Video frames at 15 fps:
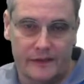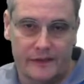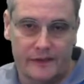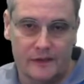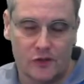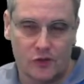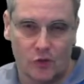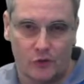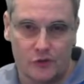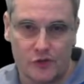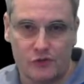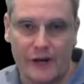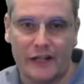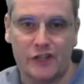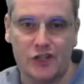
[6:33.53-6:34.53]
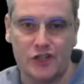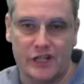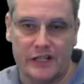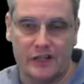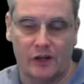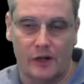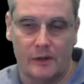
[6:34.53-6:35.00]
sort of
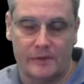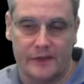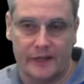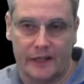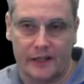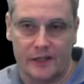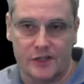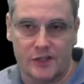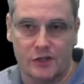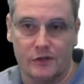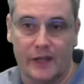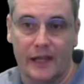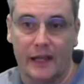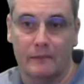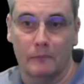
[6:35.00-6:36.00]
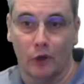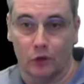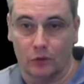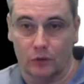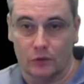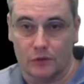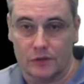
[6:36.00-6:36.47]
strategy type things to their
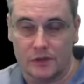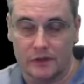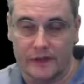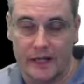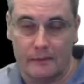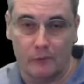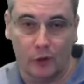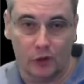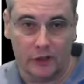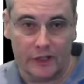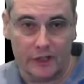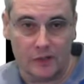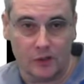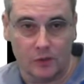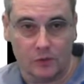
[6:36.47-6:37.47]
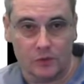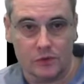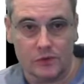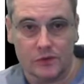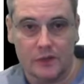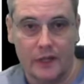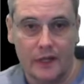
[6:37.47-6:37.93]
models and their modeling
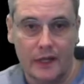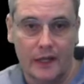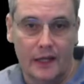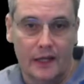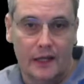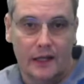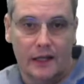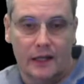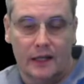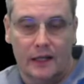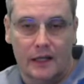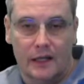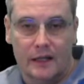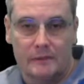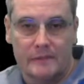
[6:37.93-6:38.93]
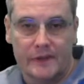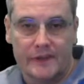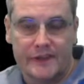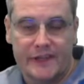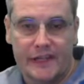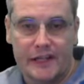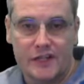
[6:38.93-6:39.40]
tools.
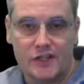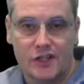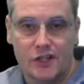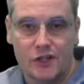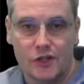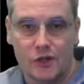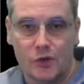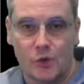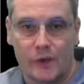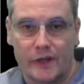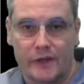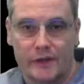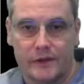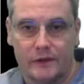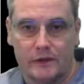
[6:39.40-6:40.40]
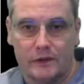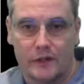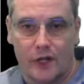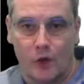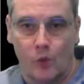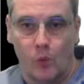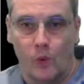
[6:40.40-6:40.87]
Things to do with,
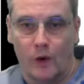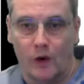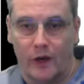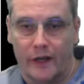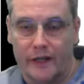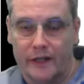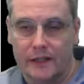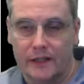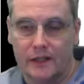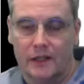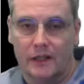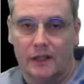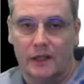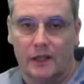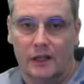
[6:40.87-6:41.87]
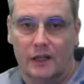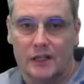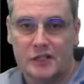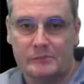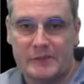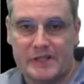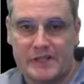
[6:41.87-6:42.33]
why.
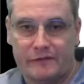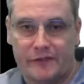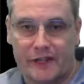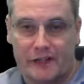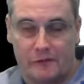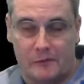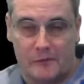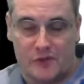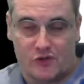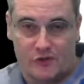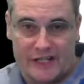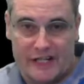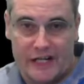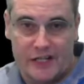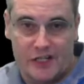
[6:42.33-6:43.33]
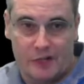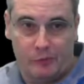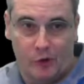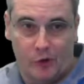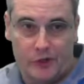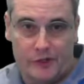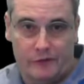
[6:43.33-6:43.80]
Specifically from a strategic
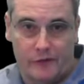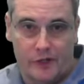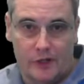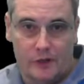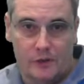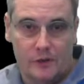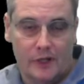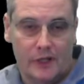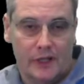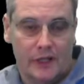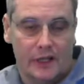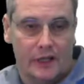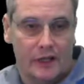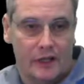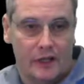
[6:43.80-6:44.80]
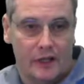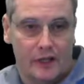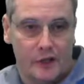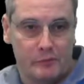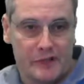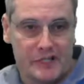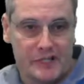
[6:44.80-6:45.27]
point of view,
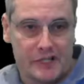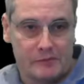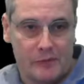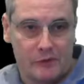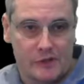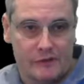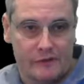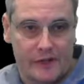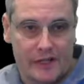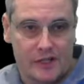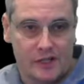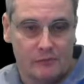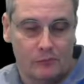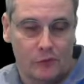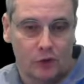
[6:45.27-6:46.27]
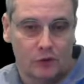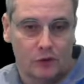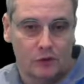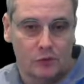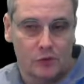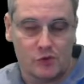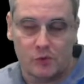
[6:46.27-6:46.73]
the business motivation
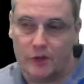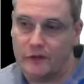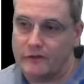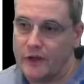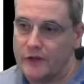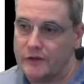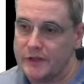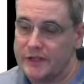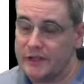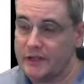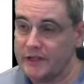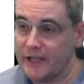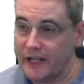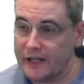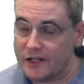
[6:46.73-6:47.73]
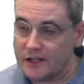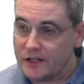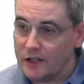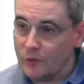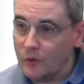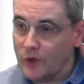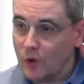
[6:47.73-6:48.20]
model was one of those things
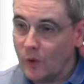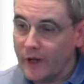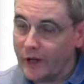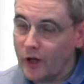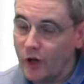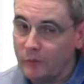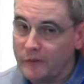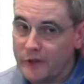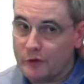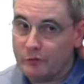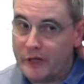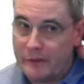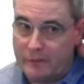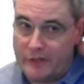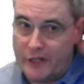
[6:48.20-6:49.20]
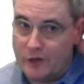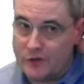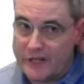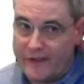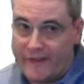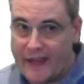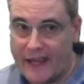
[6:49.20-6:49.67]
that were quite common that people
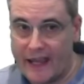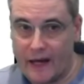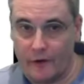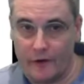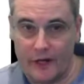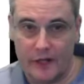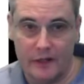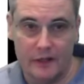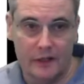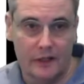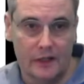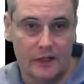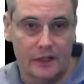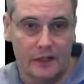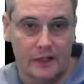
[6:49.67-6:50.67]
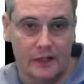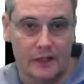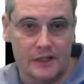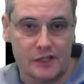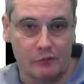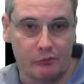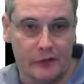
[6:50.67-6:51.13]
used in that area.
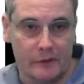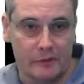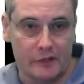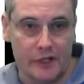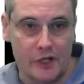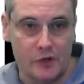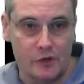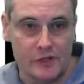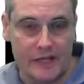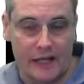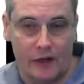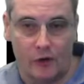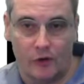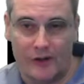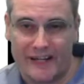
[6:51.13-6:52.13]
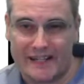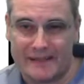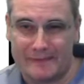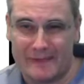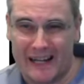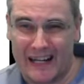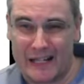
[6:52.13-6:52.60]
Some people used that or
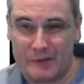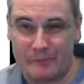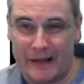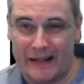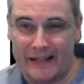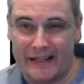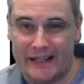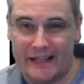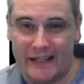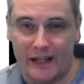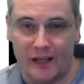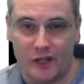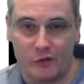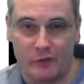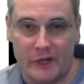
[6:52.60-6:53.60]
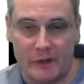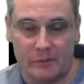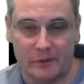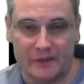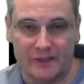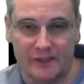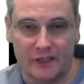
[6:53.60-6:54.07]
expanded it, other
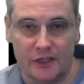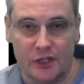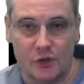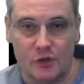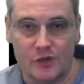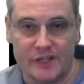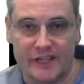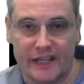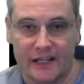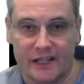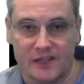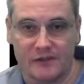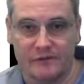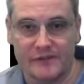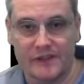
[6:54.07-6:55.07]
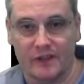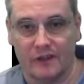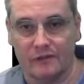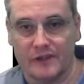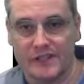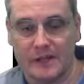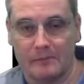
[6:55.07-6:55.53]
people used things
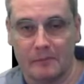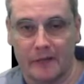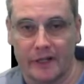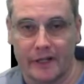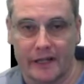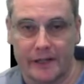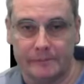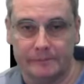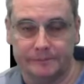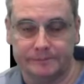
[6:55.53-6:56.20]
of a similar name.